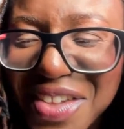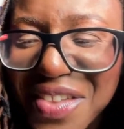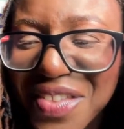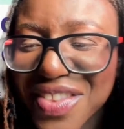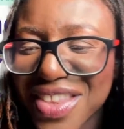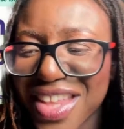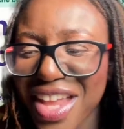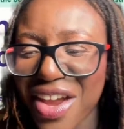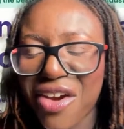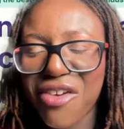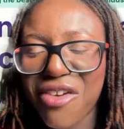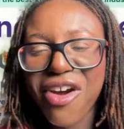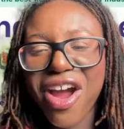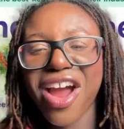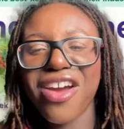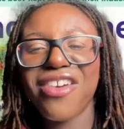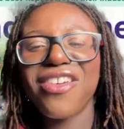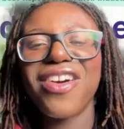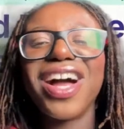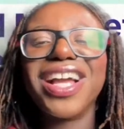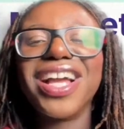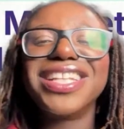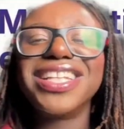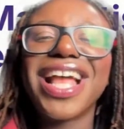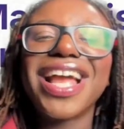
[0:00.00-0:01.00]
The
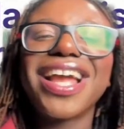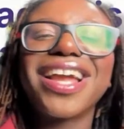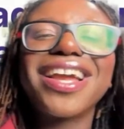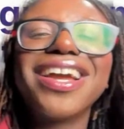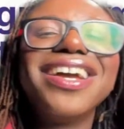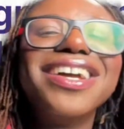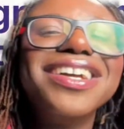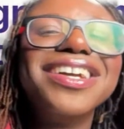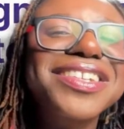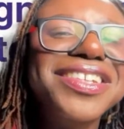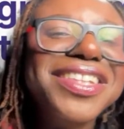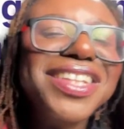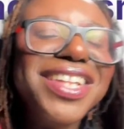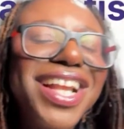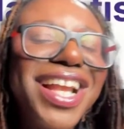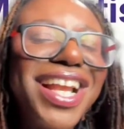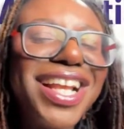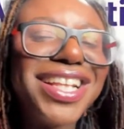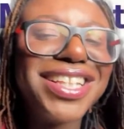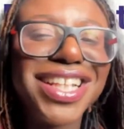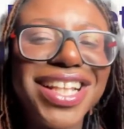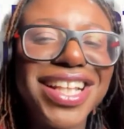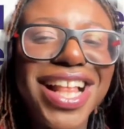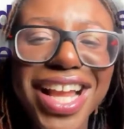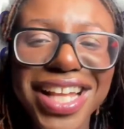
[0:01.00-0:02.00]
gra.
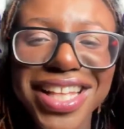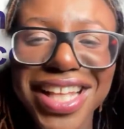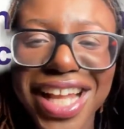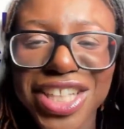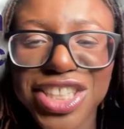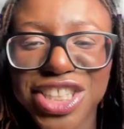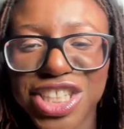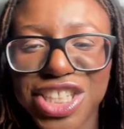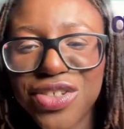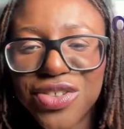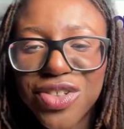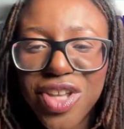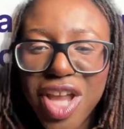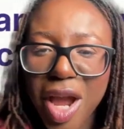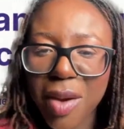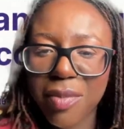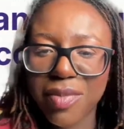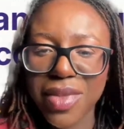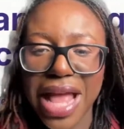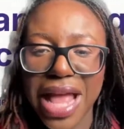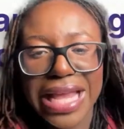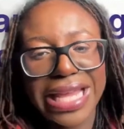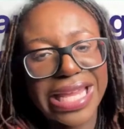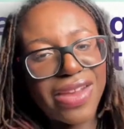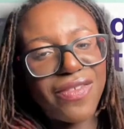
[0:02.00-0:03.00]
It's like a Nigerian term,
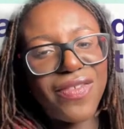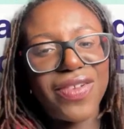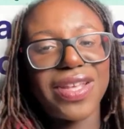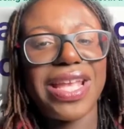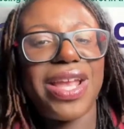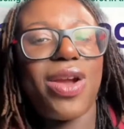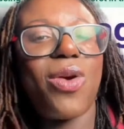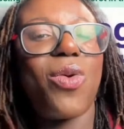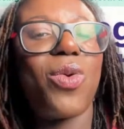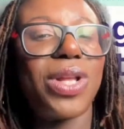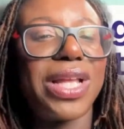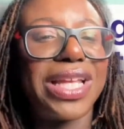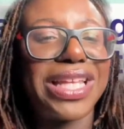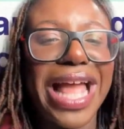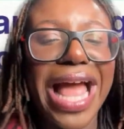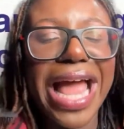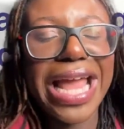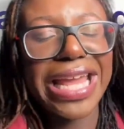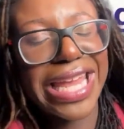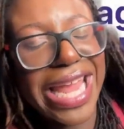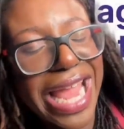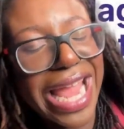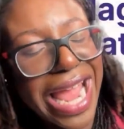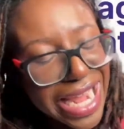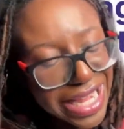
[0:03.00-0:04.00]
like giving it all of
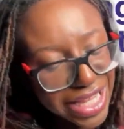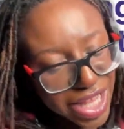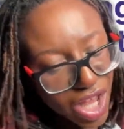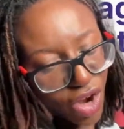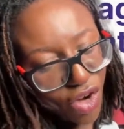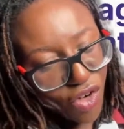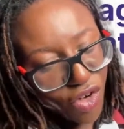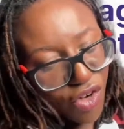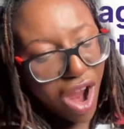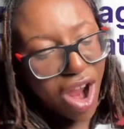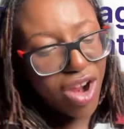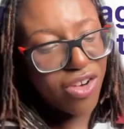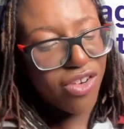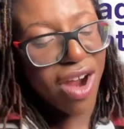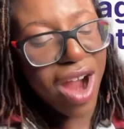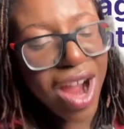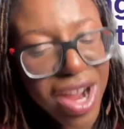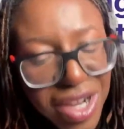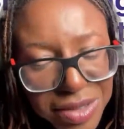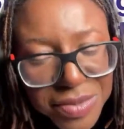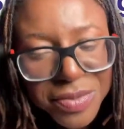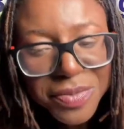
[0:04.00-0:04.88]
that, yeah. The gra.